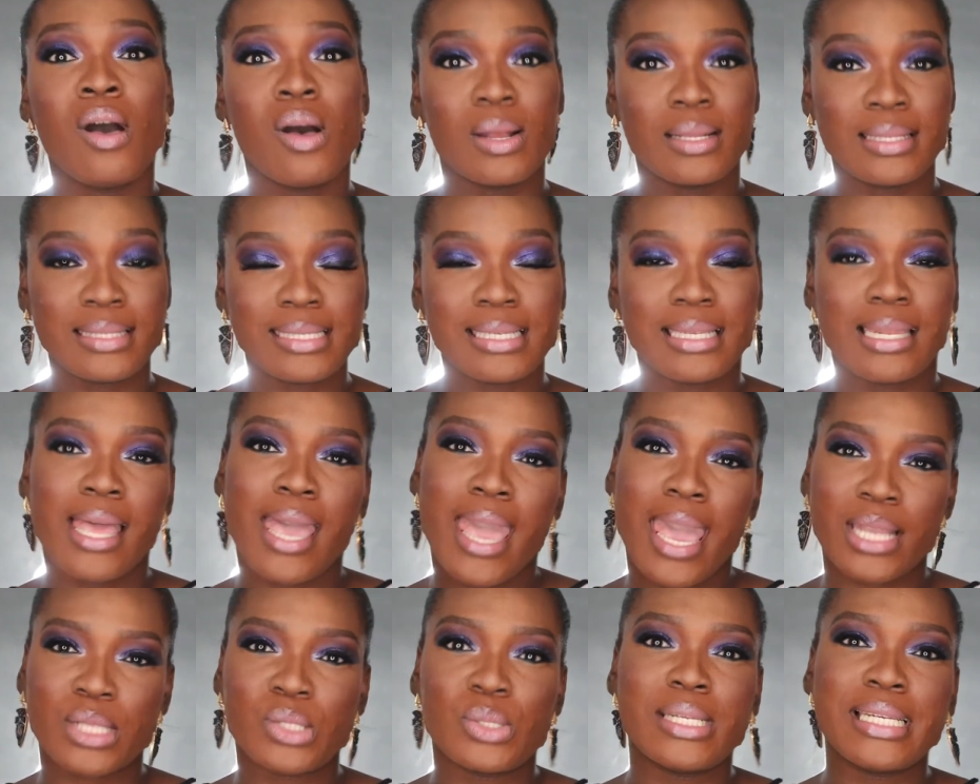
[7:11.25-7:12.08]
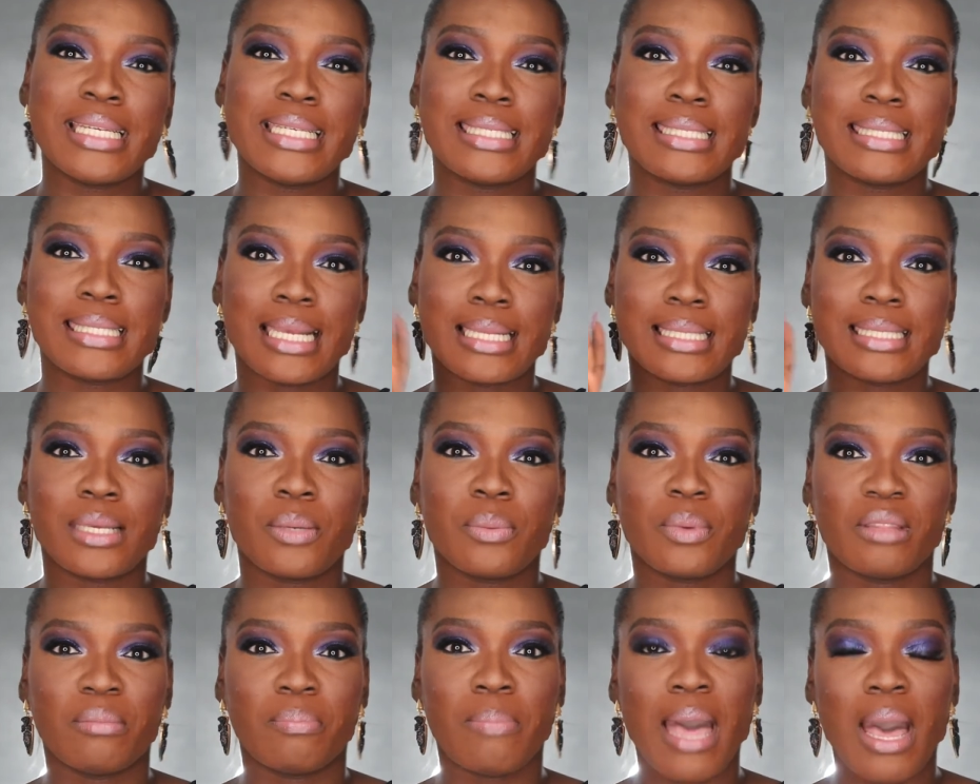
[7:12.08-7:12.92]
until I actually set
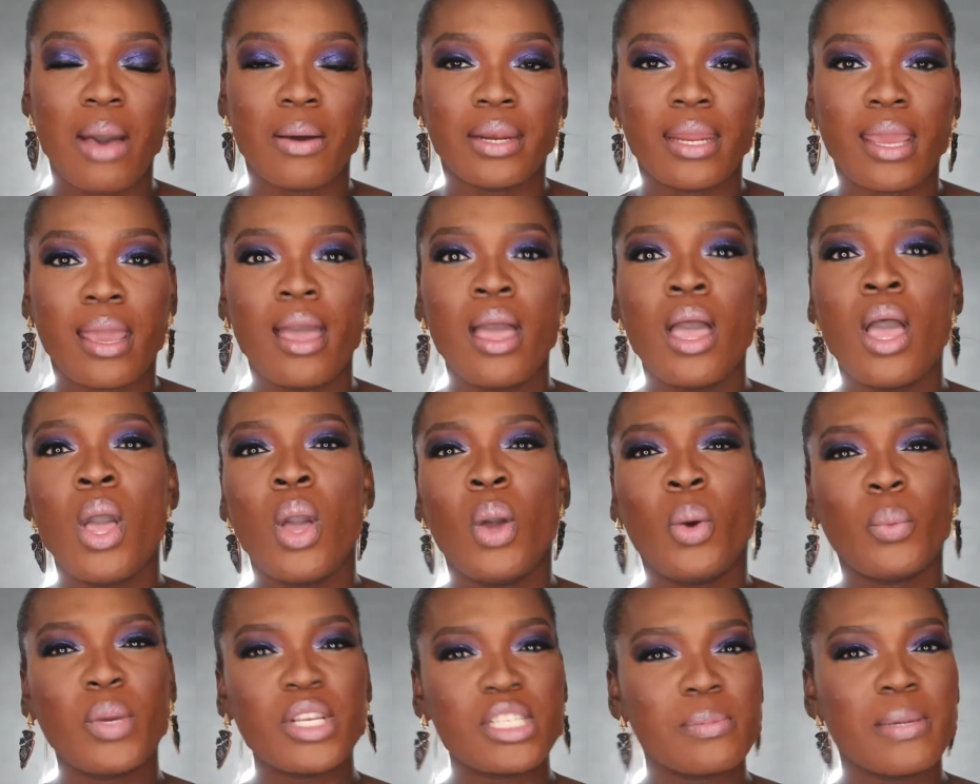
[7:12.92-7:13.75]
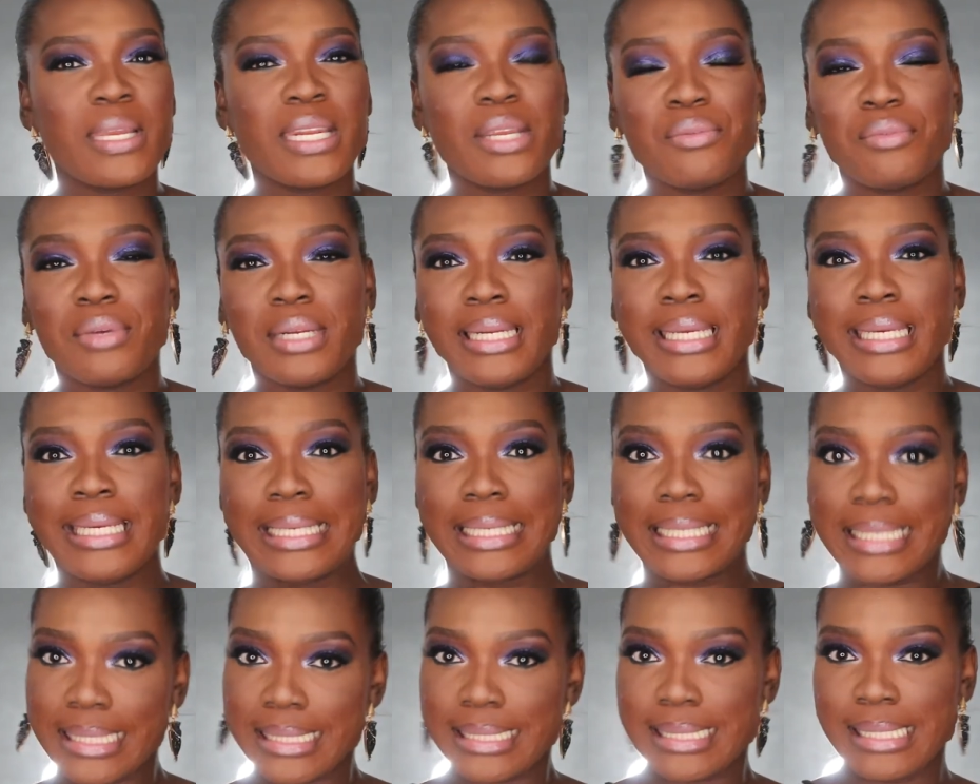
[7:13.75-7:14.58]
it with powder, which made it
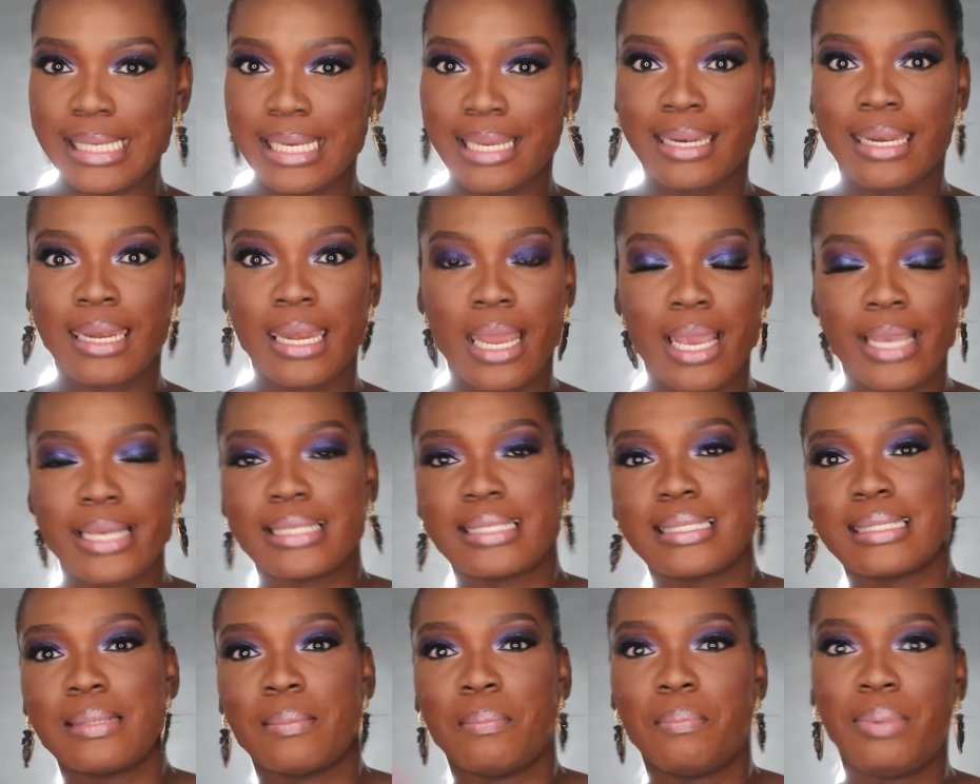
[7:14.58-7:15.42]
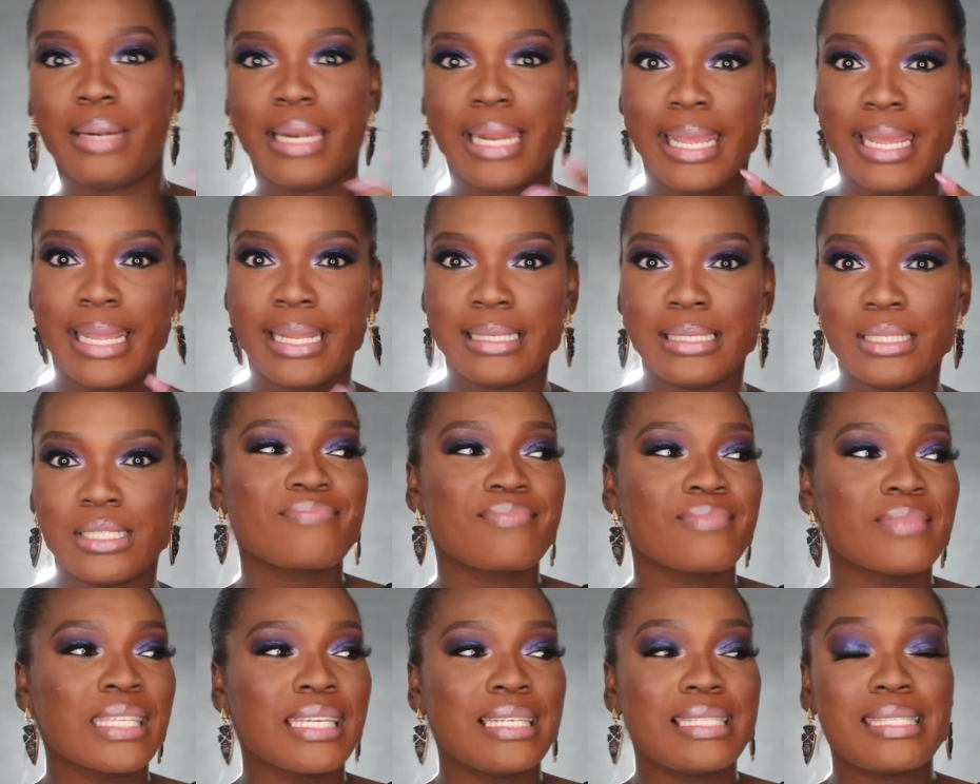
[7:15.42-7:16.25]
really easy and nice to blend.
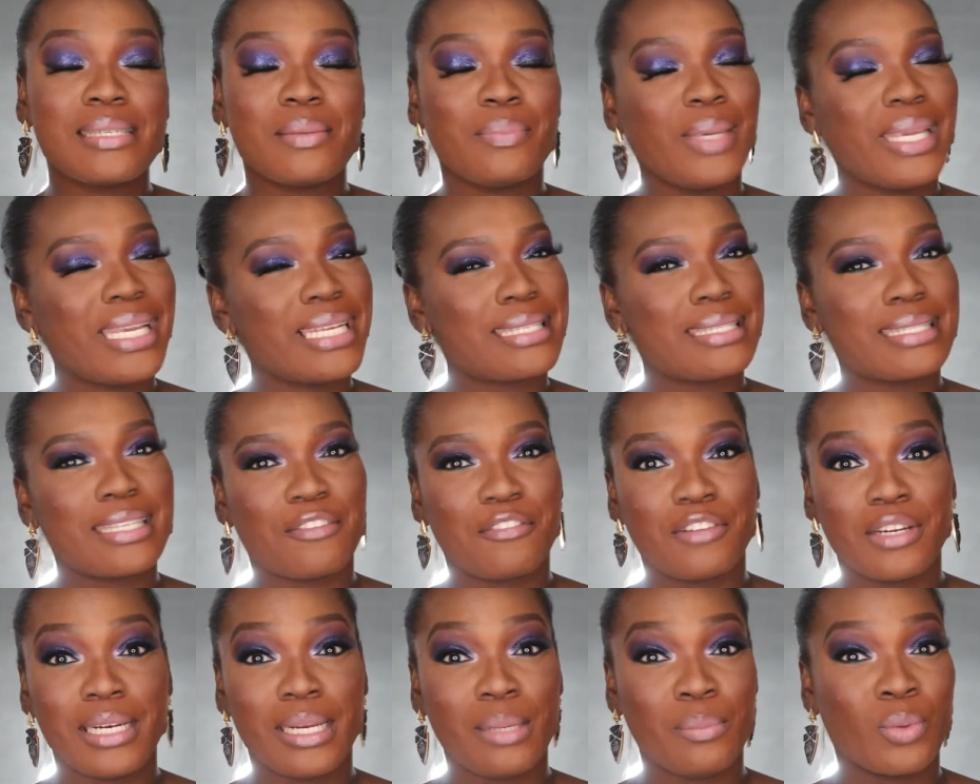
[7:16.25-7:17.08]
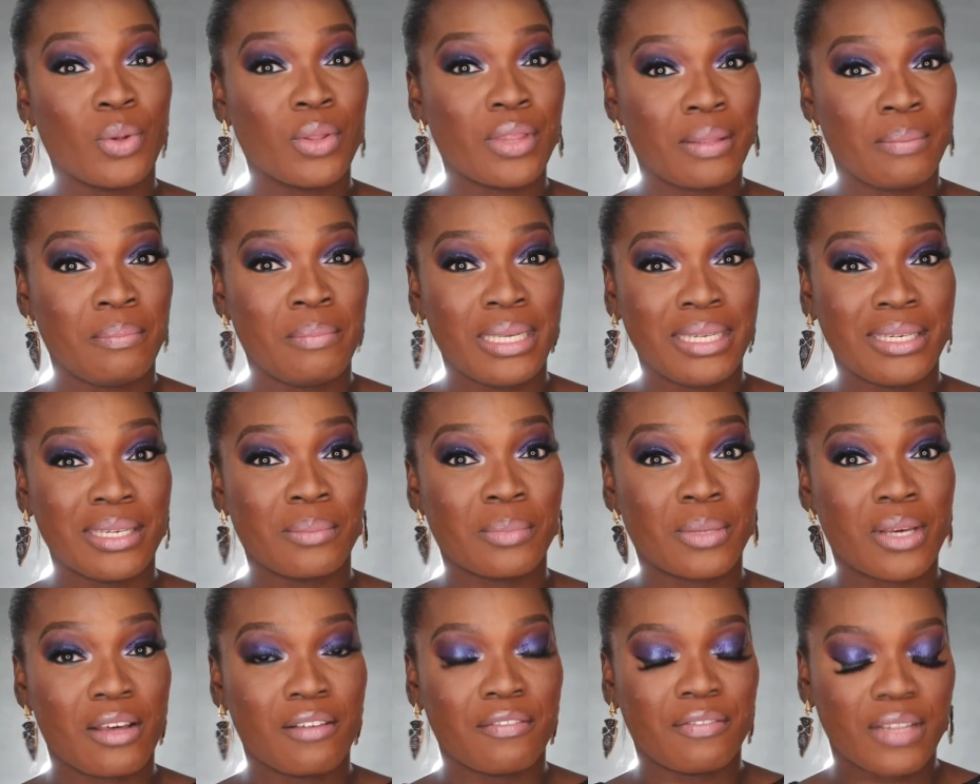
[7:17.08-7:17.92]
To me, it's definitely more than
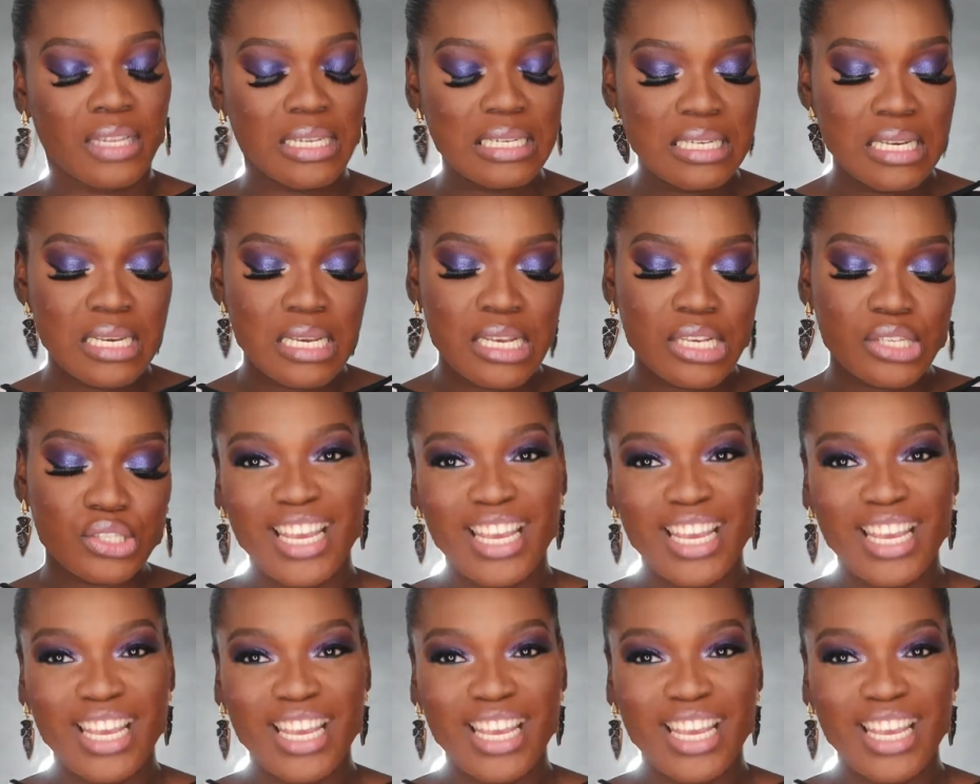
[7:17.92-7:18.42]
medium cover.